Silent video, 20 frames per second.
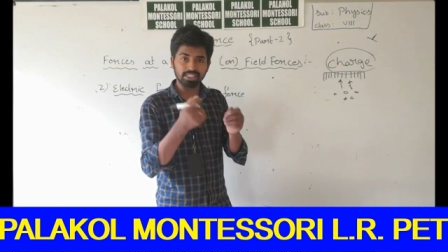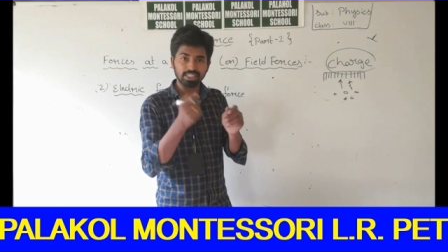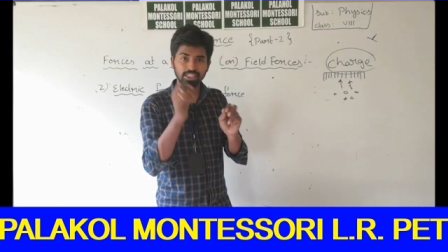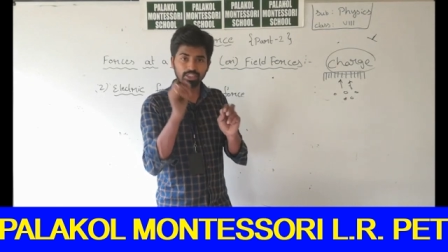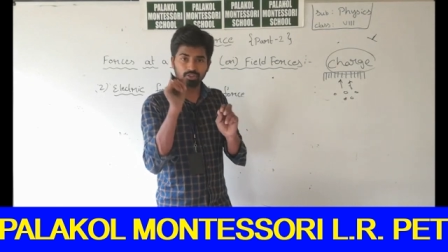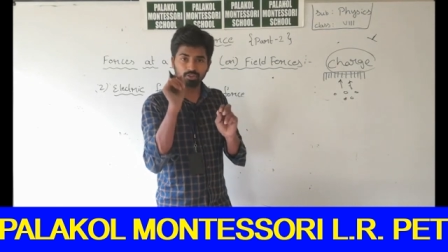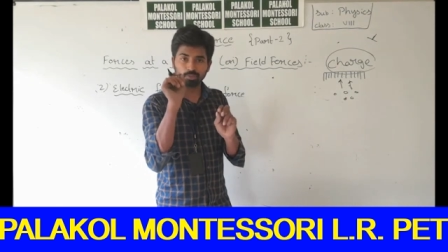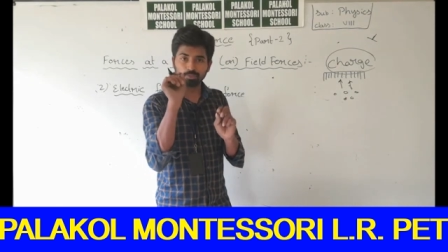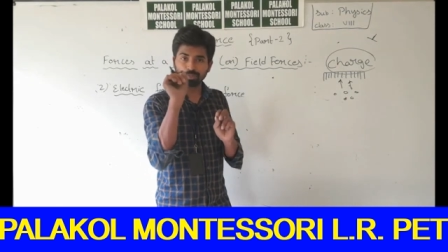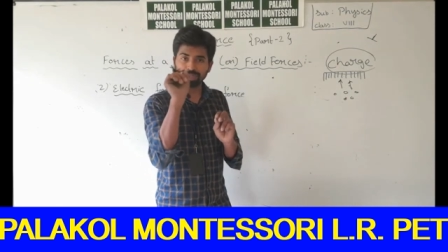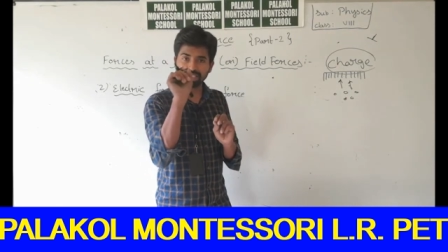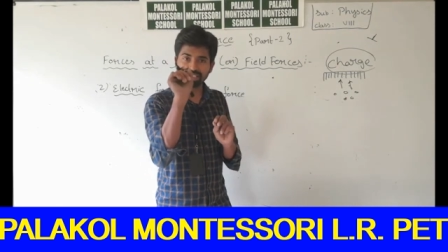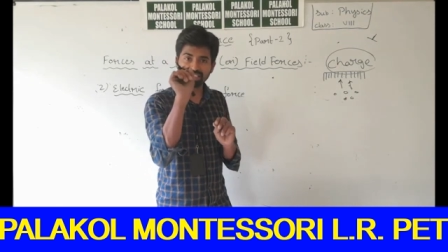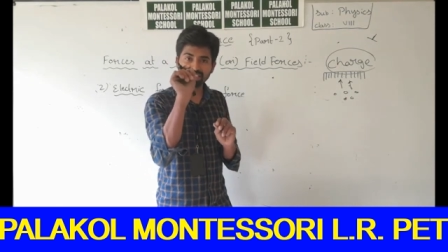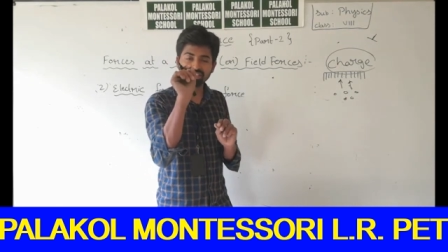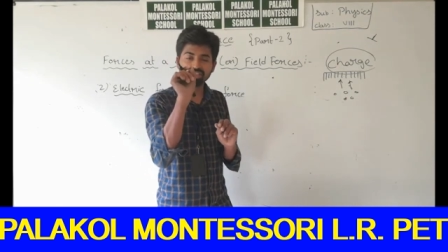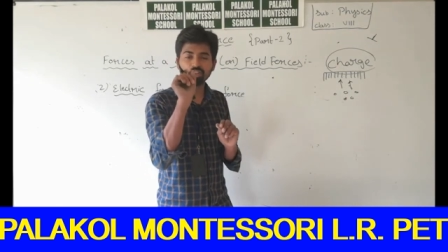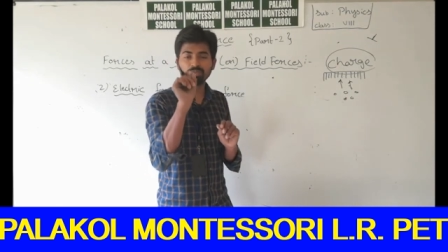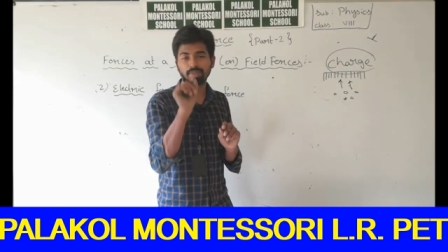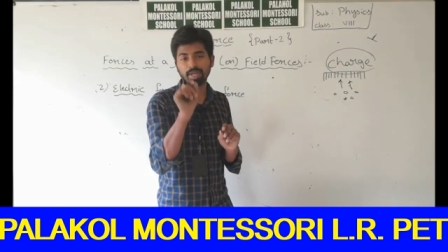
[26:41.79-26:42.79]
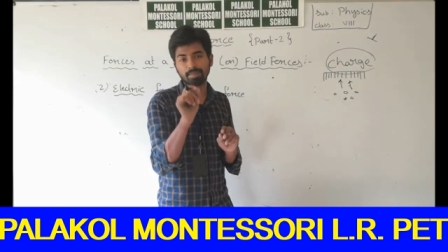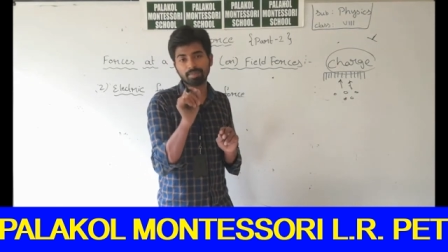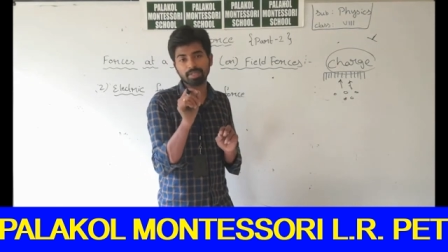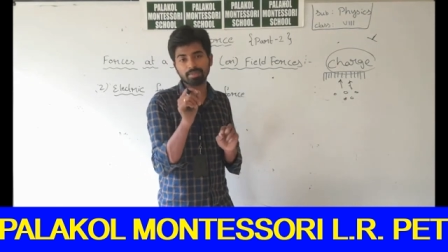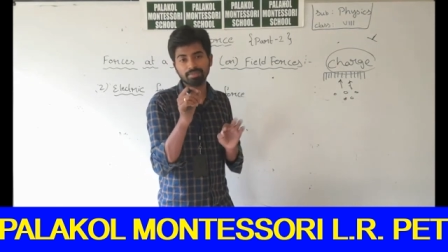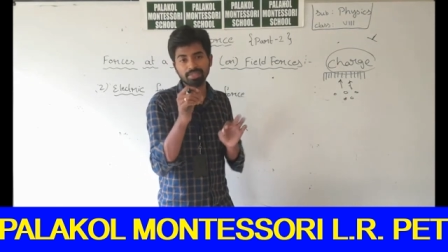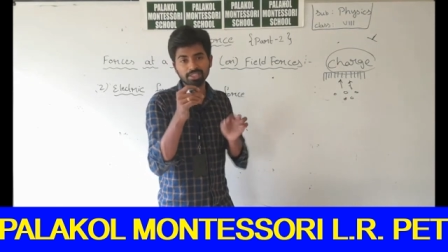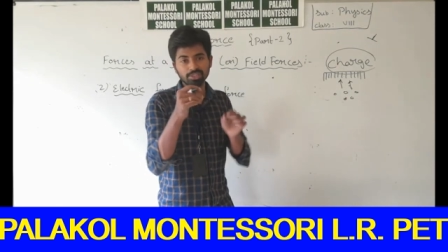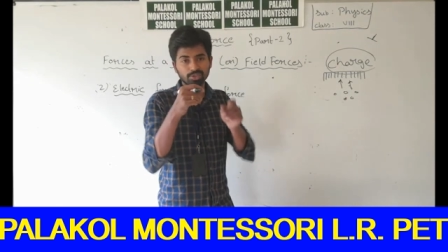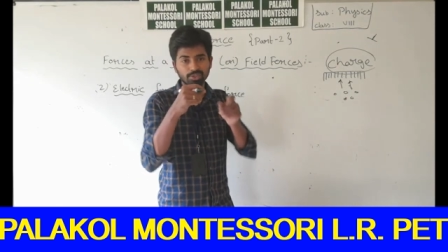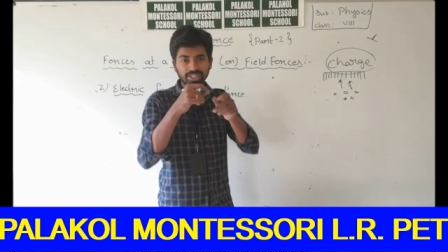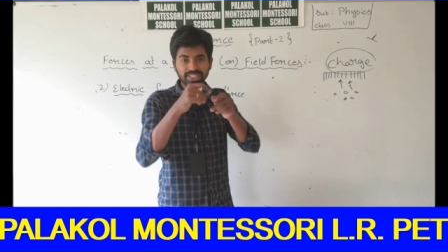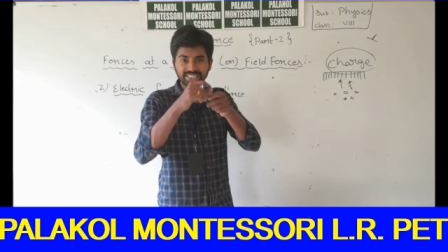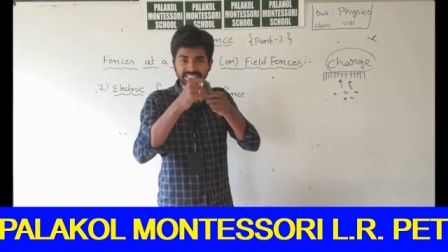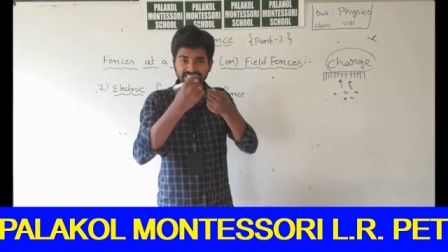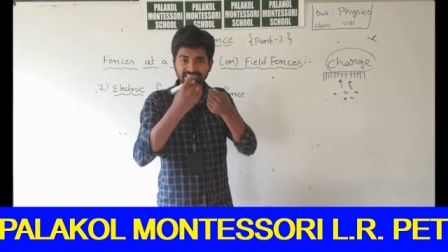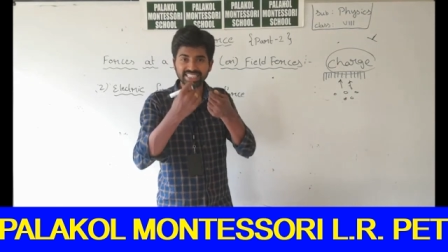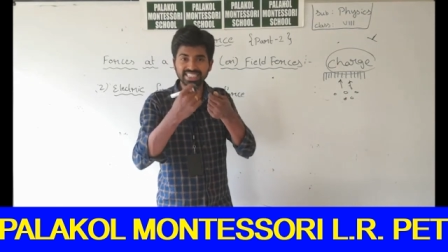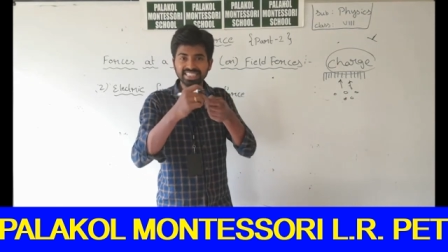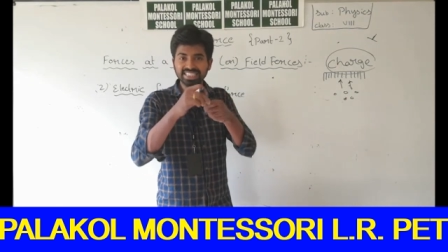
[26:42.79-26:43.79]
Your pieces of paper means you have
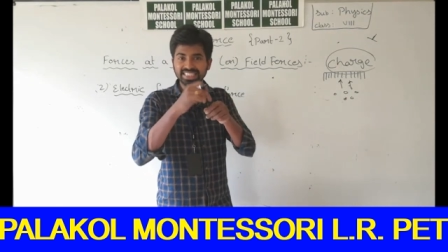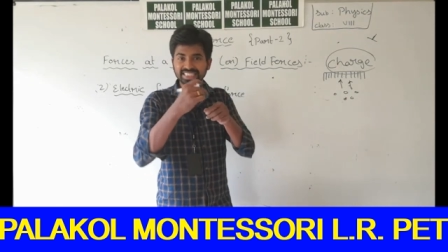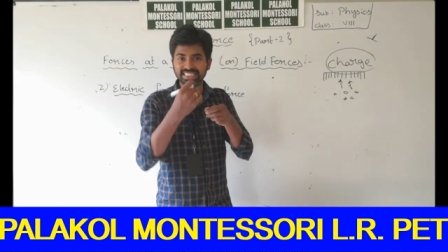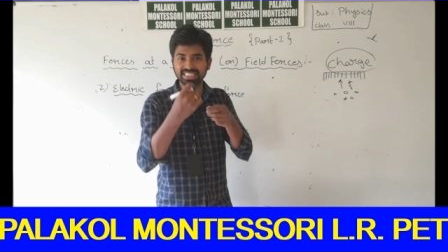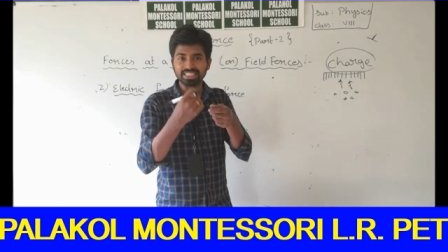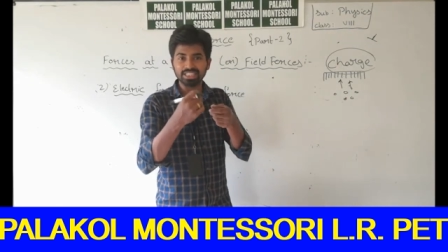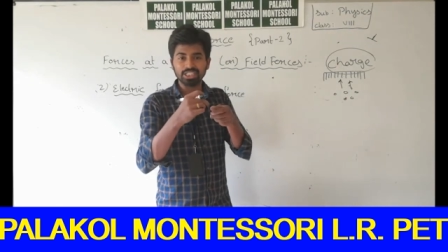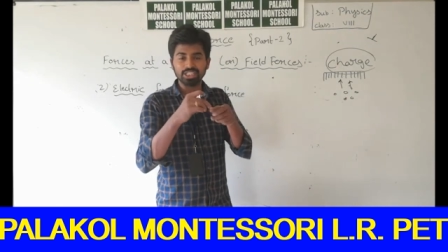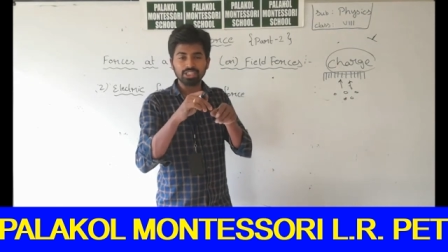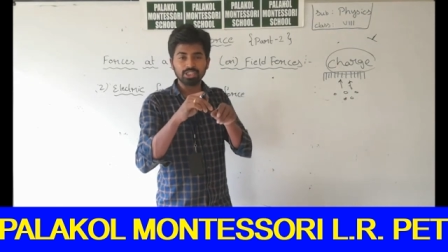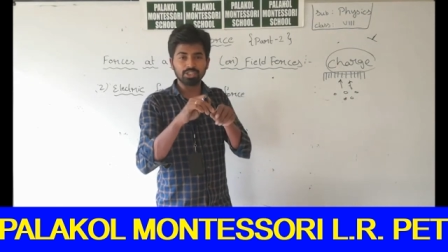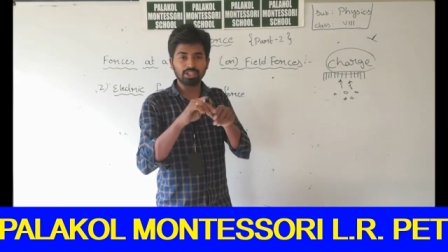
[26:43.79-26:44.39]
teared it.